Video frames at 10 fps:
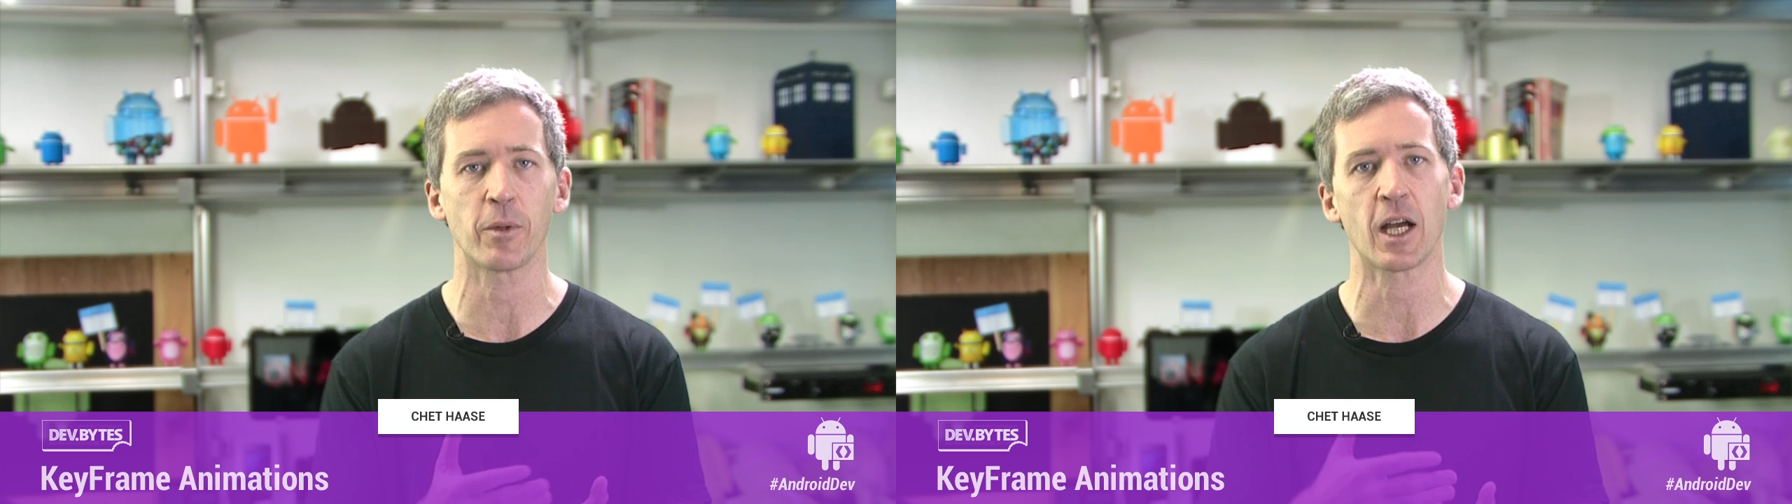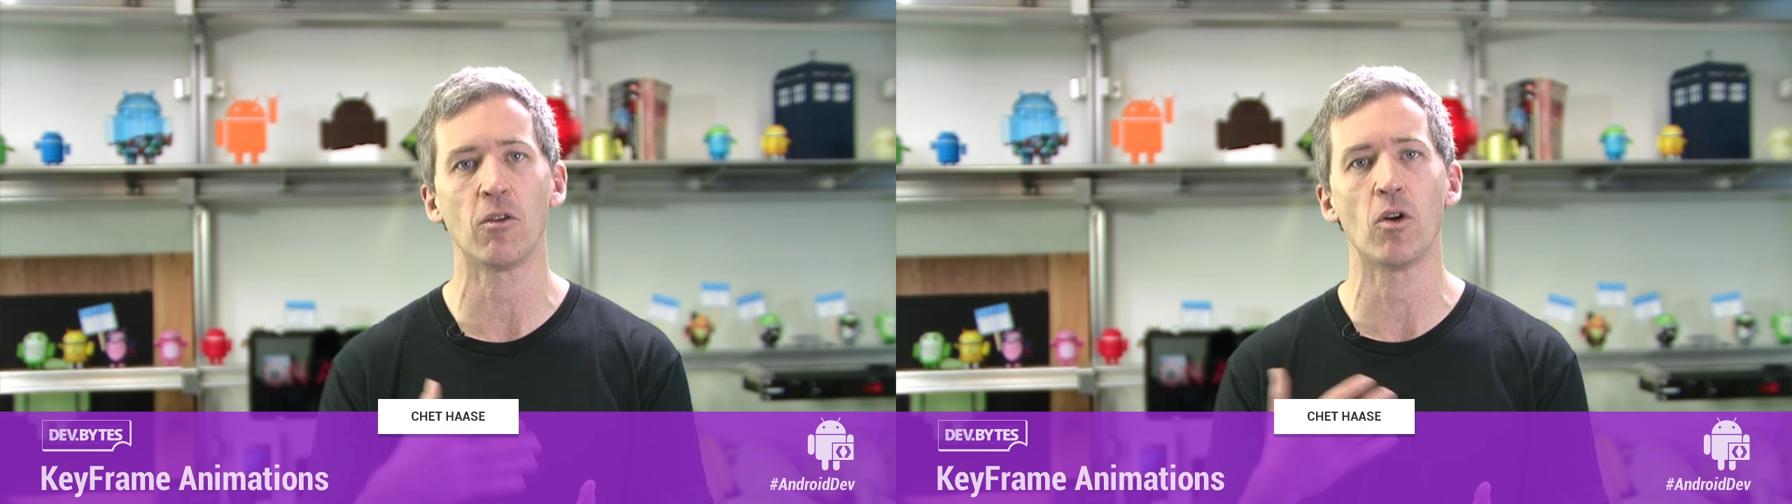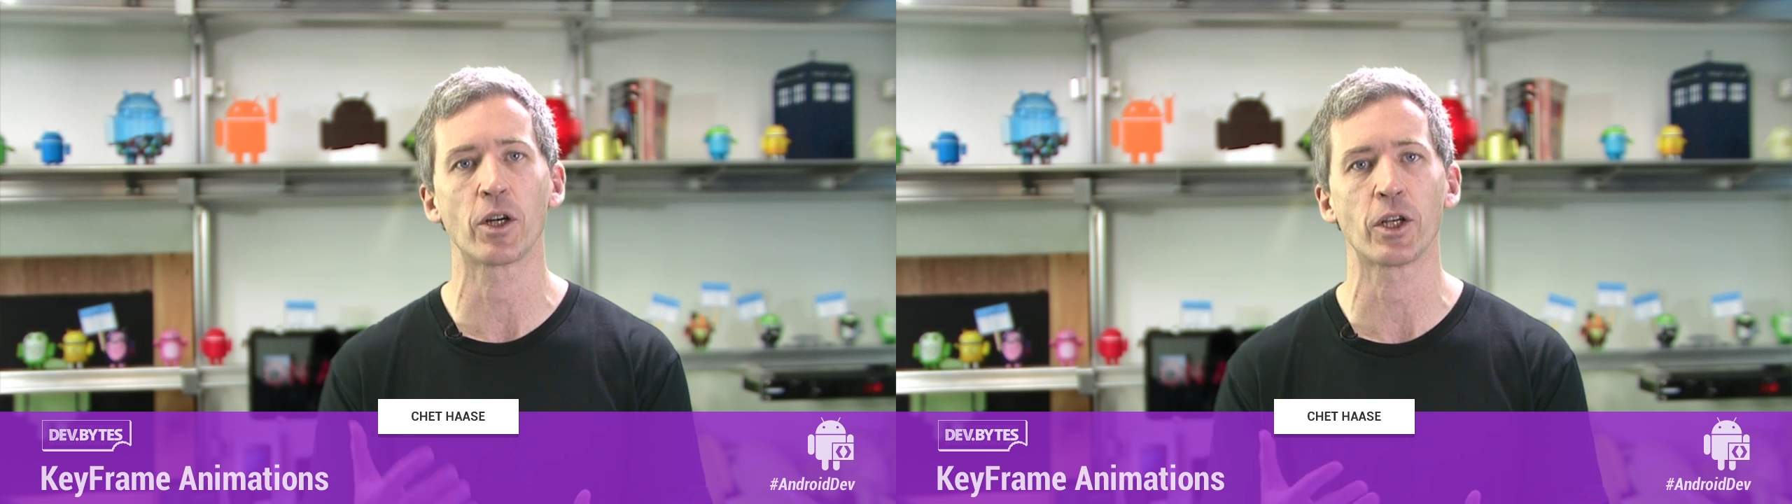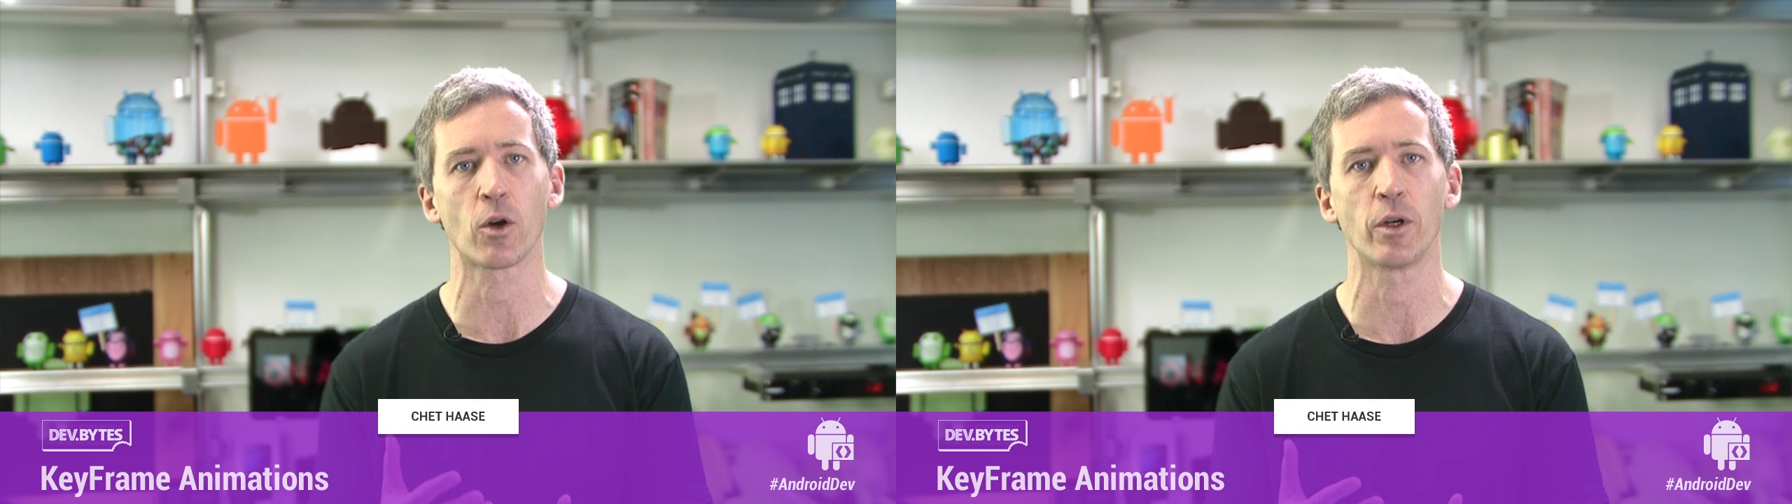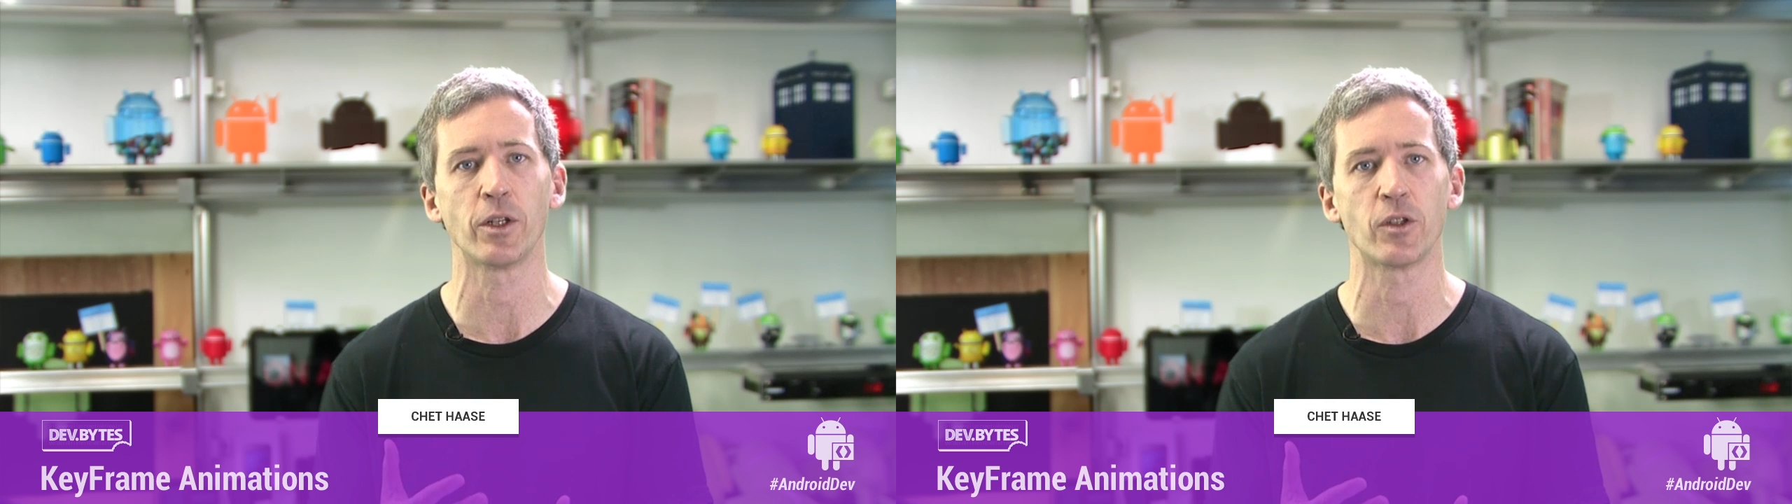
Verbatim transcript: but how long you're going to